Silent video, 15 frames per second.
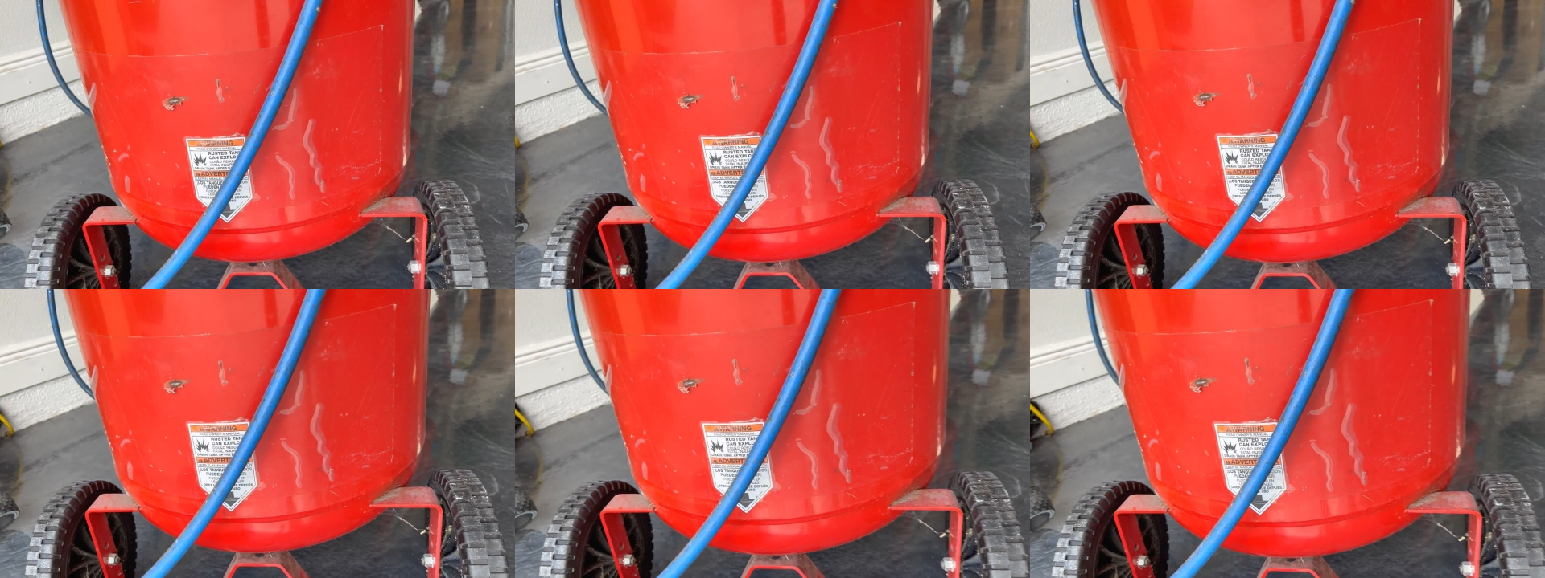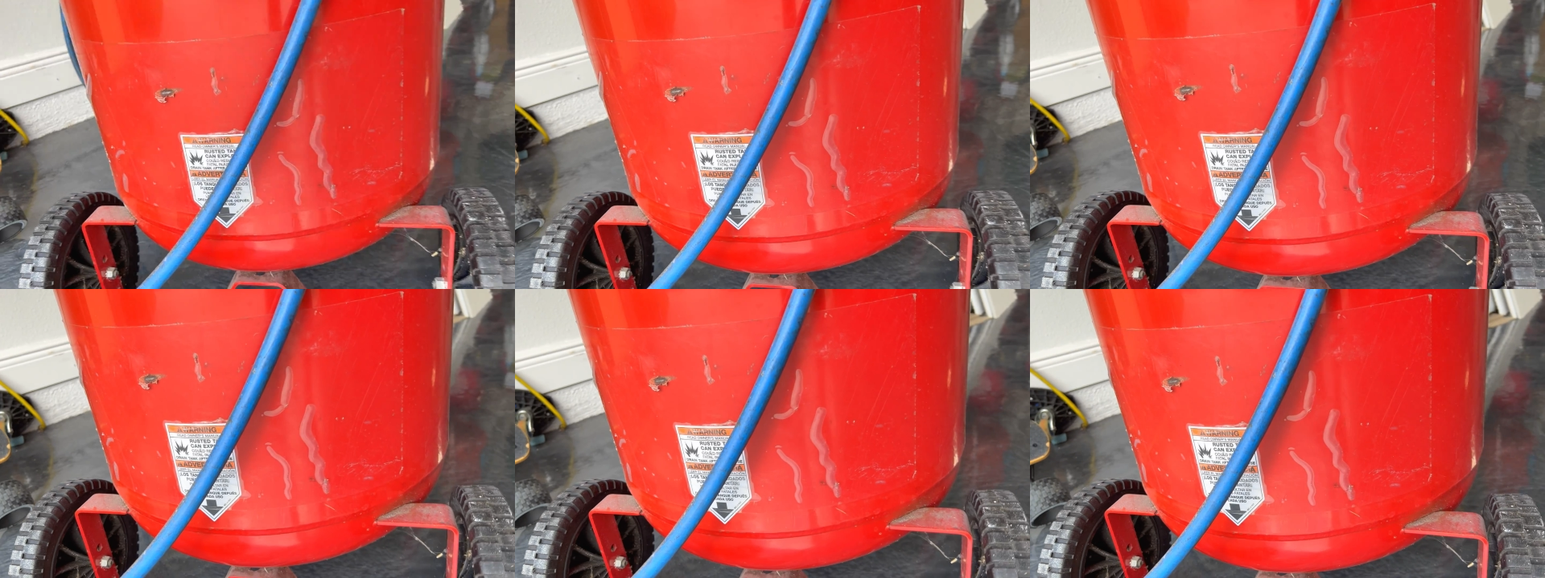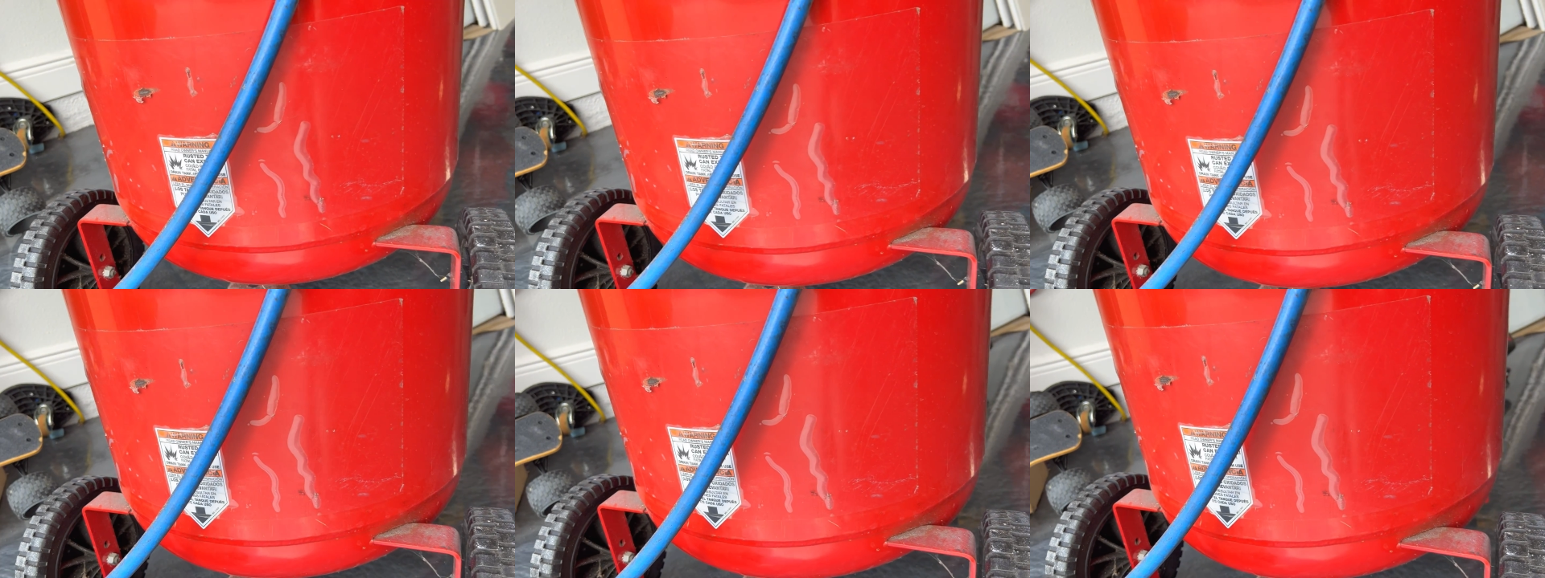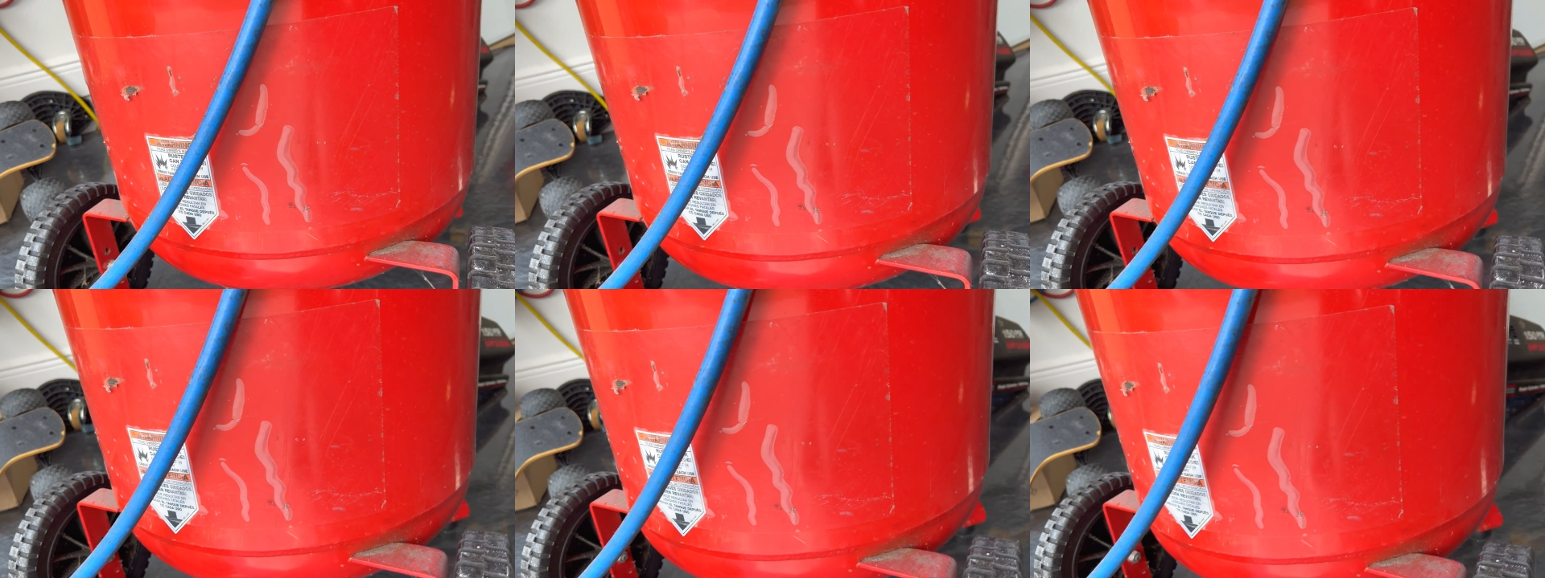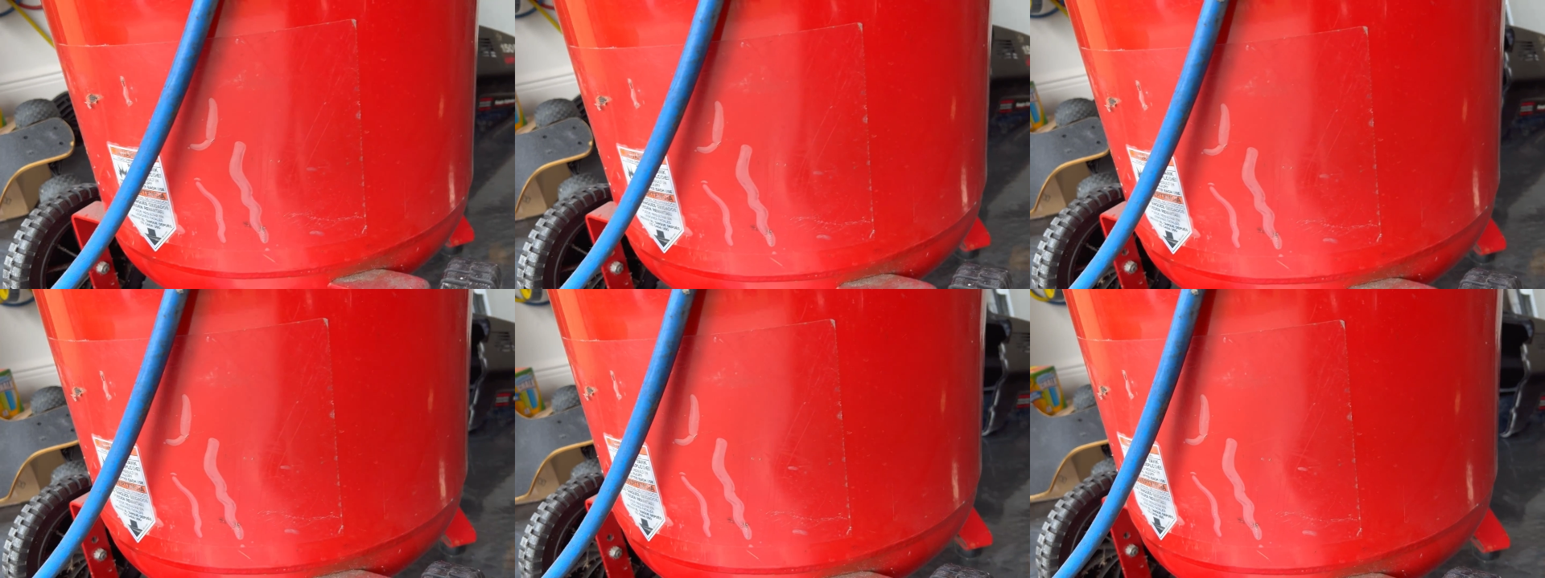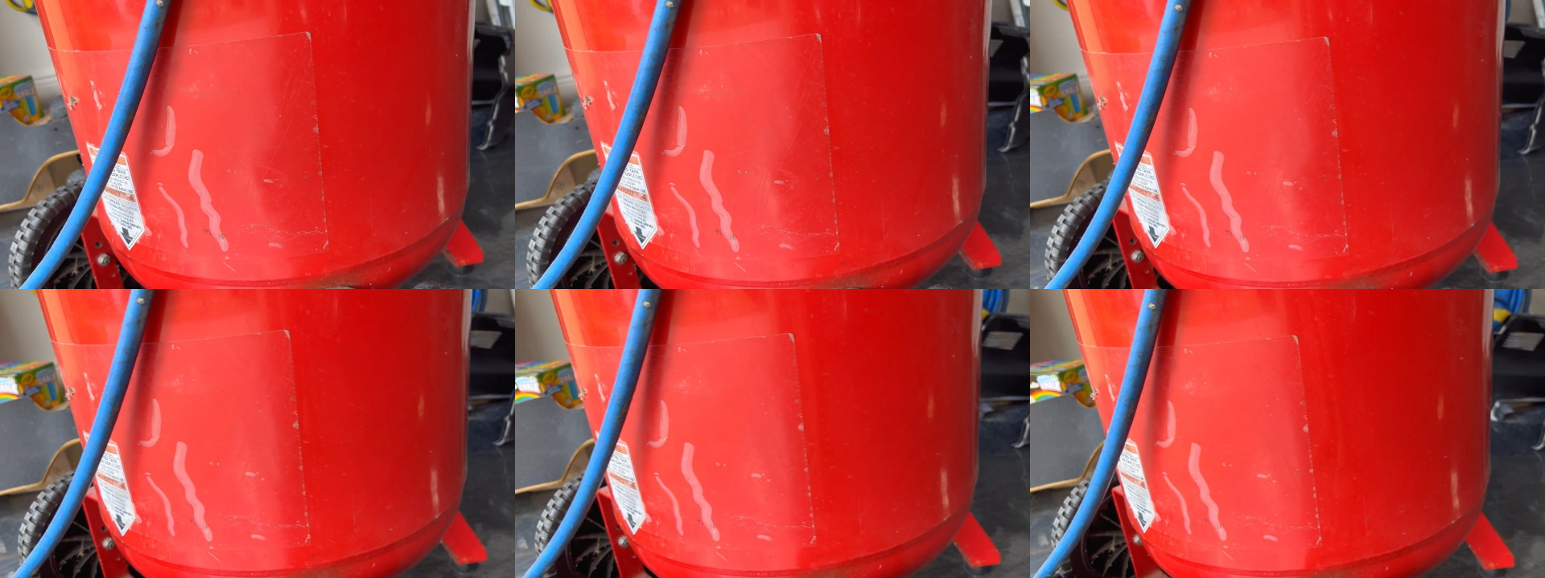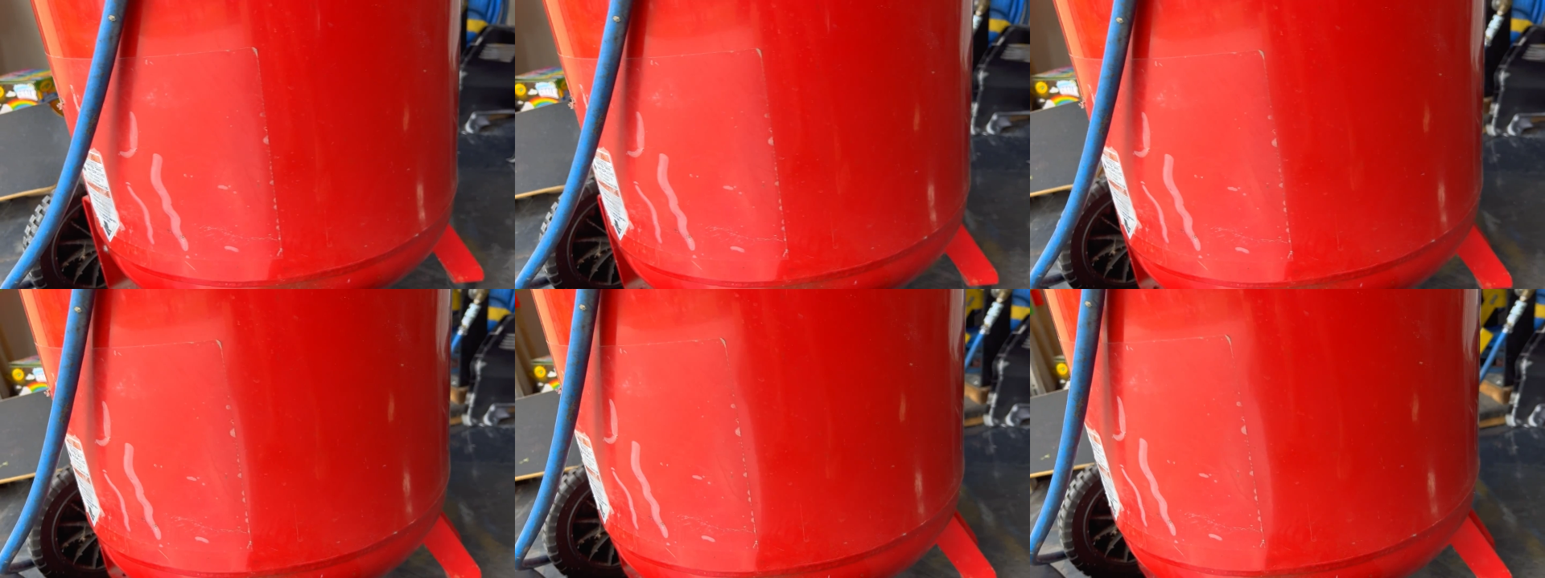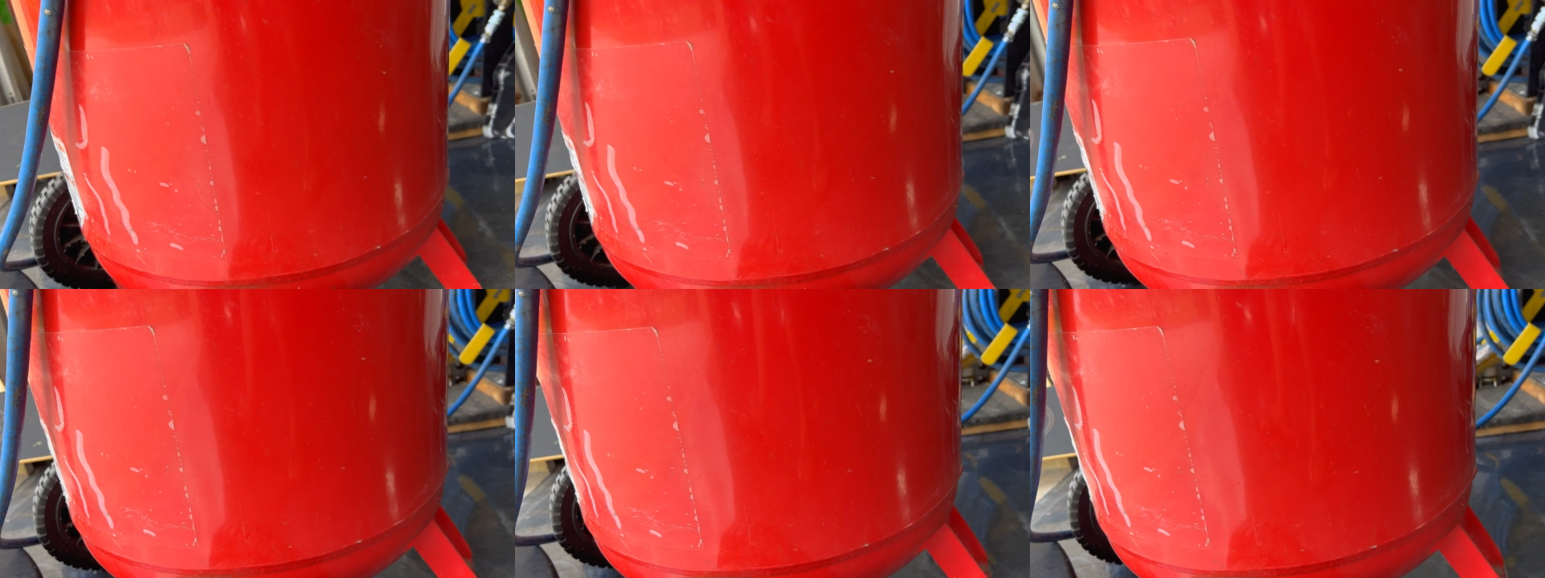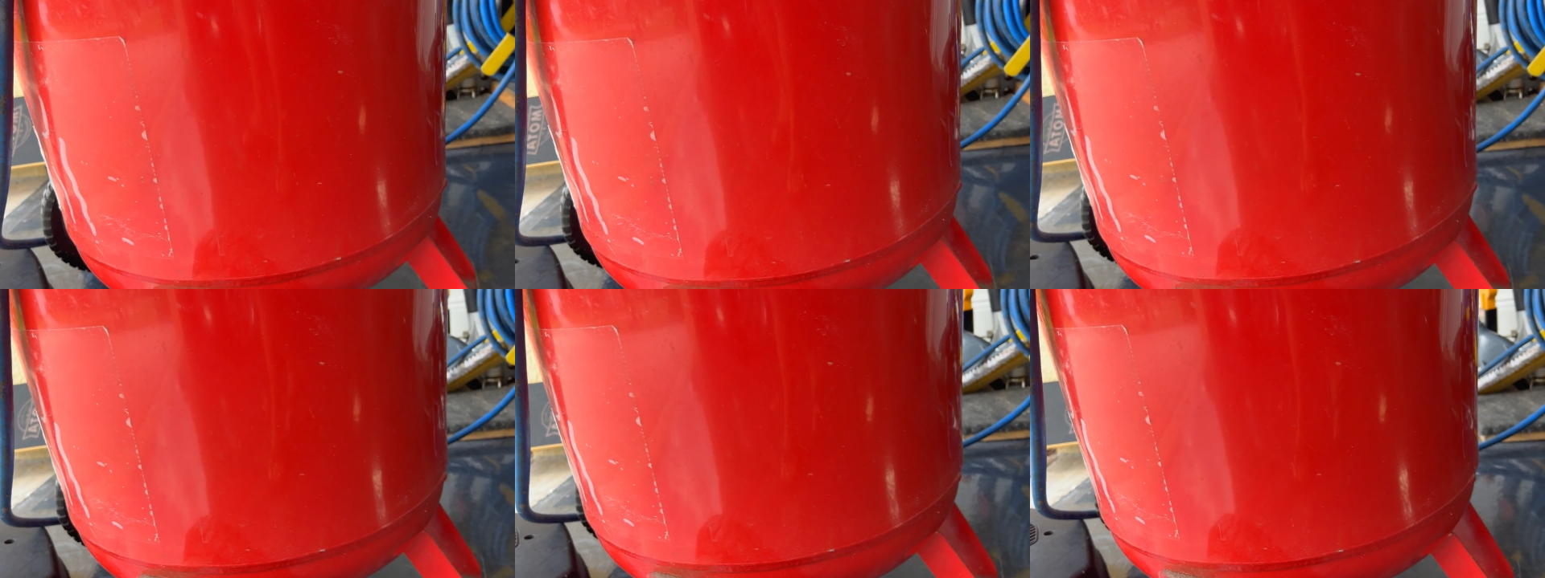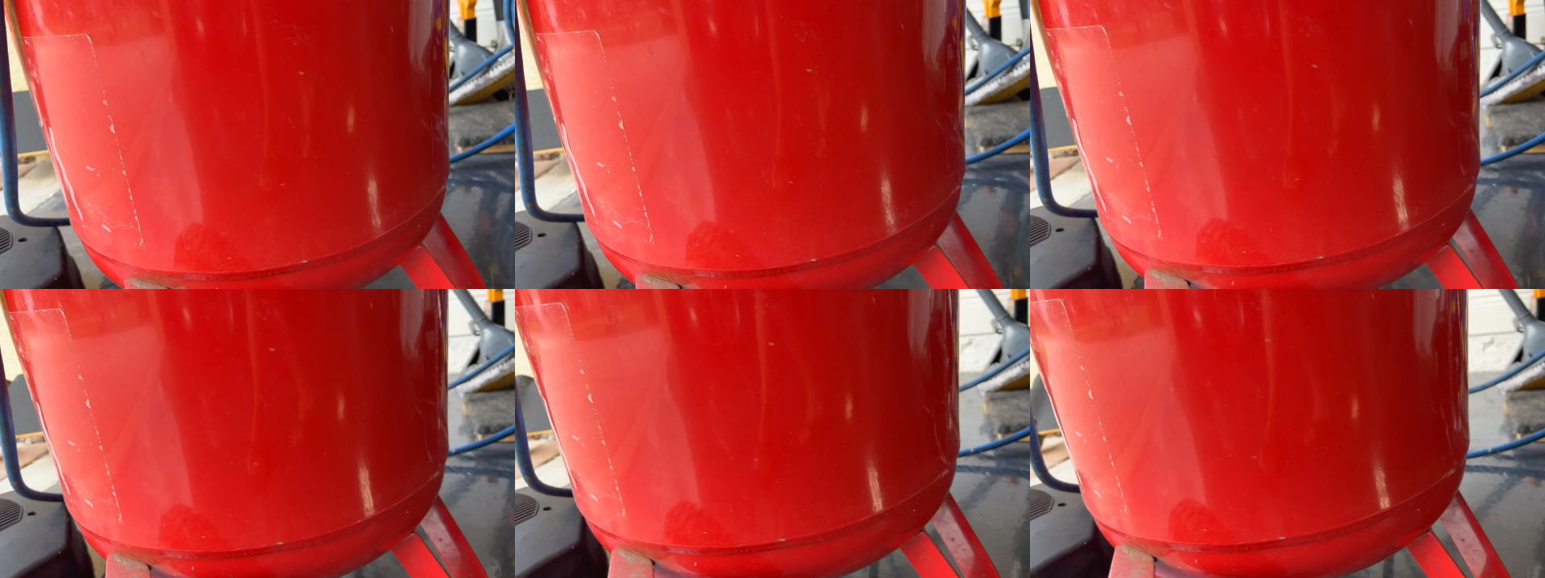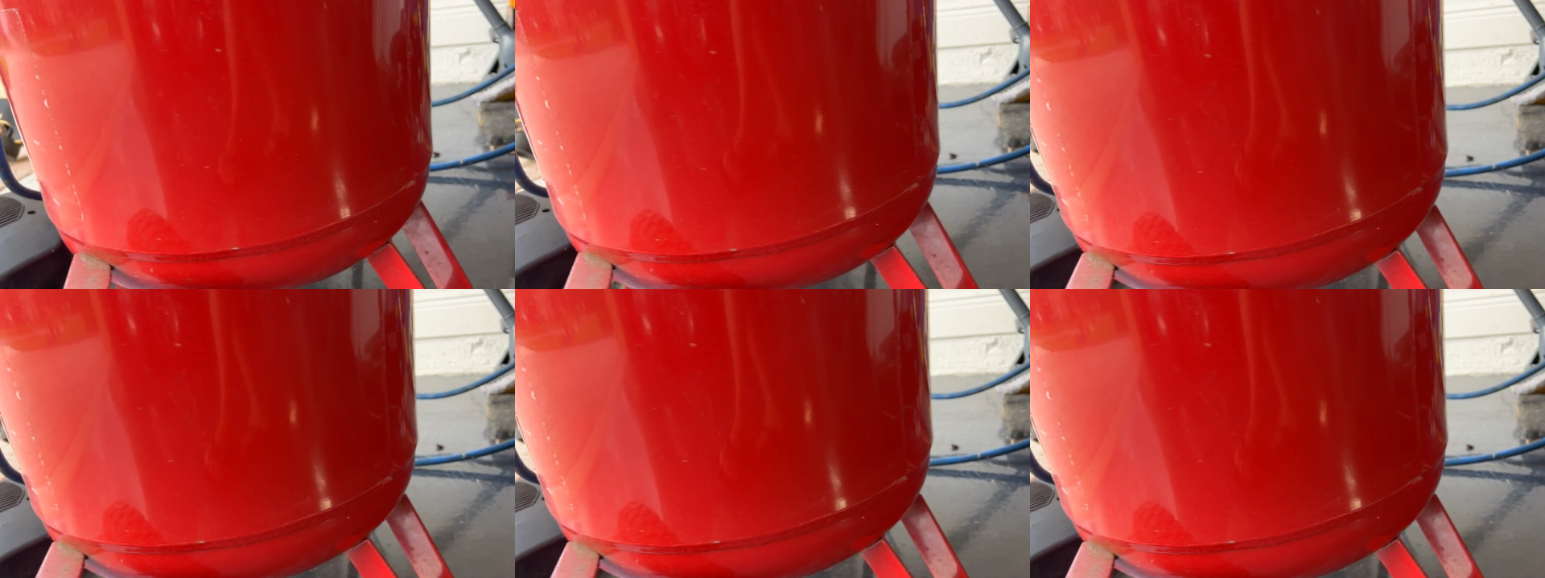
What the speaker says: [unreadable: no face in view]